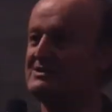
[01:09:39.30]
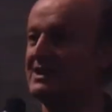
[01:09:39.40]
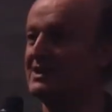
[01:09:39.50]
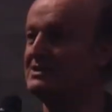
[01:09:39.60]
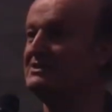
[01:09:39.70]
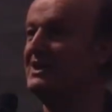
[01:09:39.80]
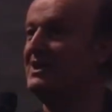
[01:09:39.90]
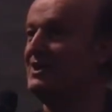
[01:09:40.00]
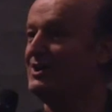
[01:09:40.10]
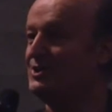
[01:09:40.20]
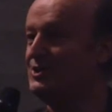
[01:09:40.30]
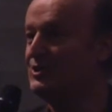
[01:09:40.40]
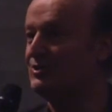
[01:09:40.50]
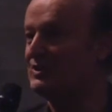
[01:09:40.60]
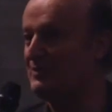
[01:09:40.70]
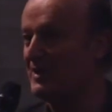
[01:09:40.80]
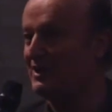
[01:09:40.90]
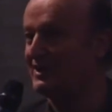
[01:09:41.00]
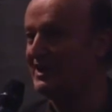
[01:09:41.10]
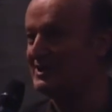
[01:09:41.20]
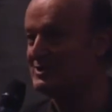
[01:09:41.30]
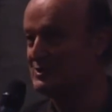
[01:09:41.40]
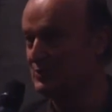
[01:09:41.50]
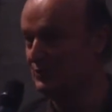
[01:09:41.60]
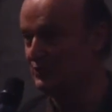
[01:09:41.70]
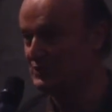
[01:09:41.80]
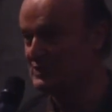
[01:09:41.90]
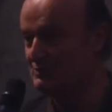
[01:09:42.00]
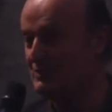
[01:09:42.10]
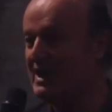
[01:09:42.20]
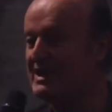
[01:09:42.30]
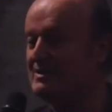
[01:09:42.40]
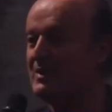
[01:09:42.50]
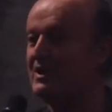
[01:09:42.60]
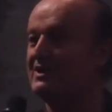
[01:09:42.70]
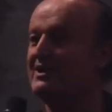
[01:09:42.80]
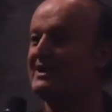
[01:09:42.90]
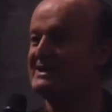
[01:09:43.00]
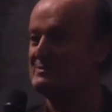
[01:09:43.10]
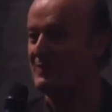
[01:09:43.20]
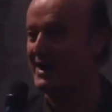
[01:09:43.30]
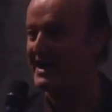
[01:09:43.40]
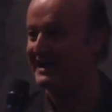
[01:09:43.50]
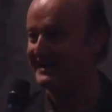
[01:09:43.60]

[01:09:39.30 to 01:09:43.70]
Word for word: States, your America is yours, my America is mine.